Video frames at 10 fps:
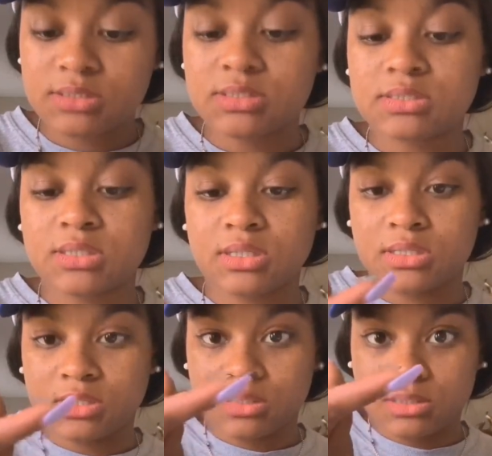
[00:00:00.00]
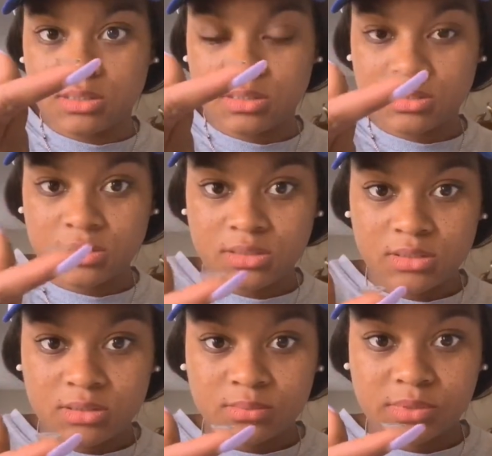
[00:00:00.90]
lenses in,
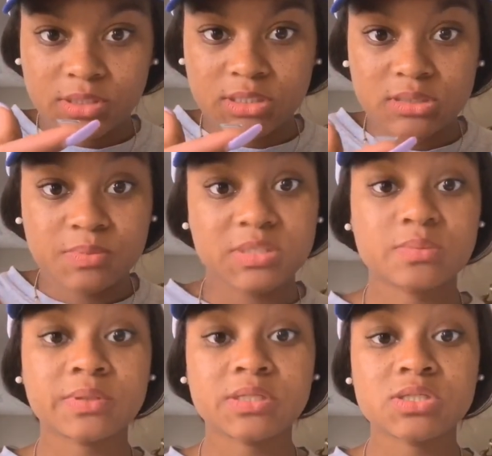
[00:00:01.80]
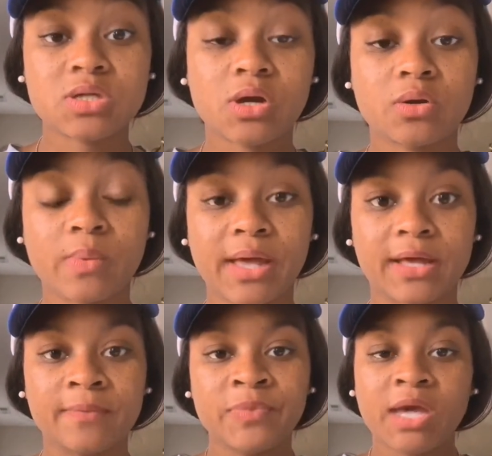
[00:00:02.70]
please, please, please turn
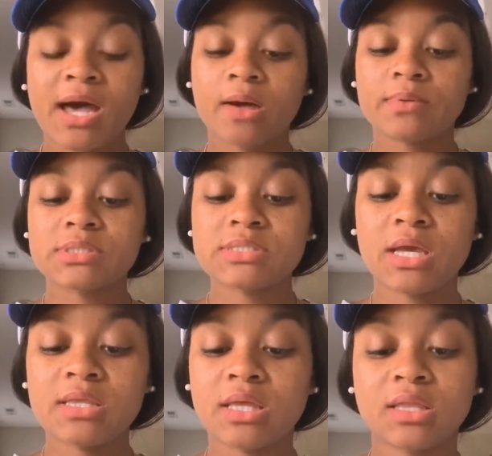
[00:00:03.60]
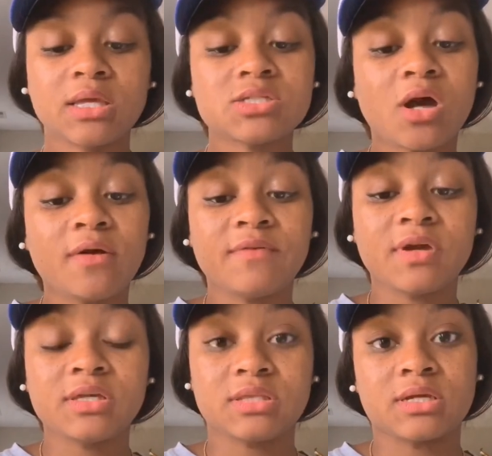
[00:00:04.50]
away. I will say that these are
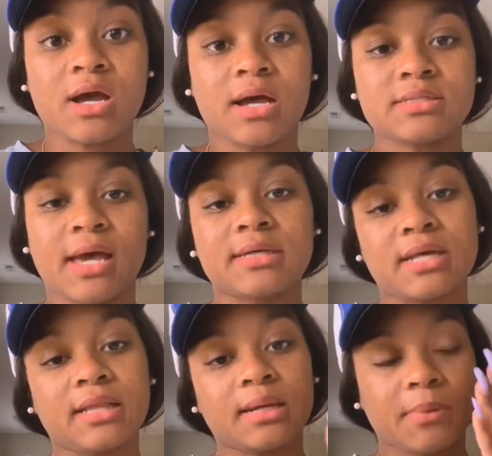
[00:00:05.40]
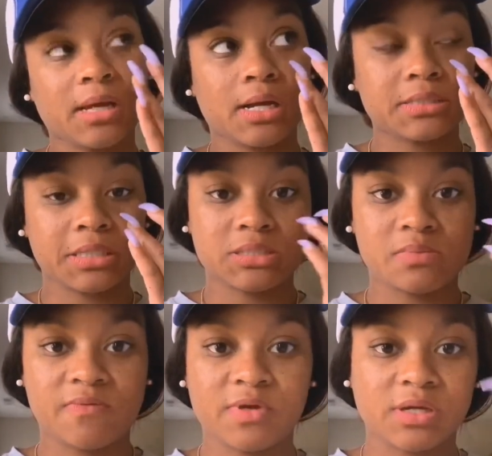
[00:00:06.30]
very thin contacts. I like my contacts to
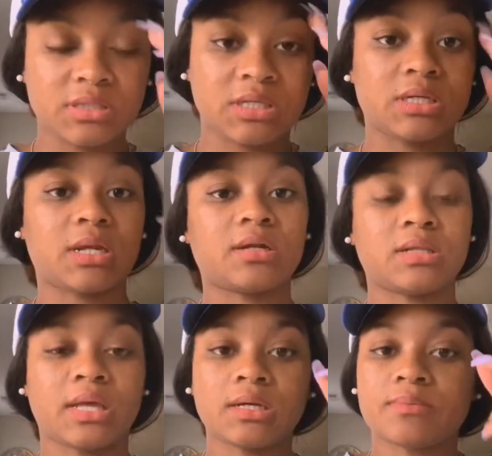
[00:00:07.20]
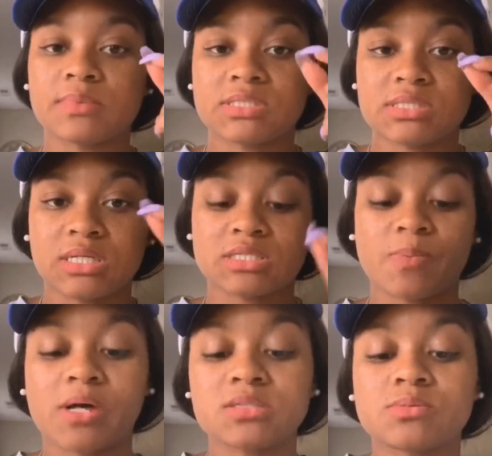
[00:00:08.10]
be very thin. I don't like them as thick as
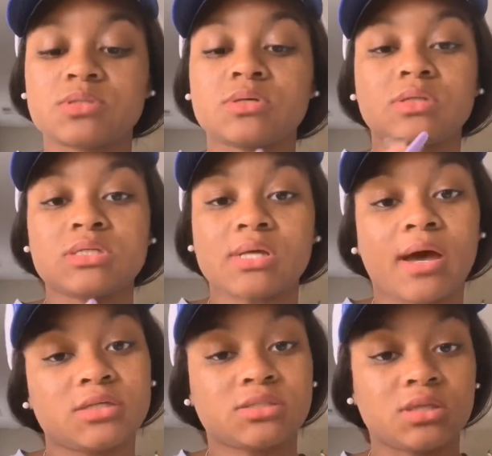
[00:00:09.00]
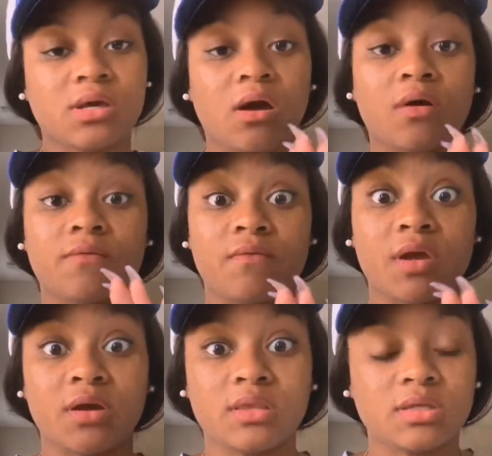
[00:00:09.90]
possible, so these actually are
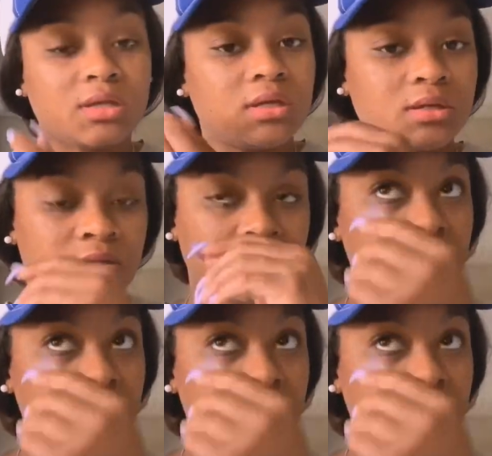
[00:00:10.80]
very thin.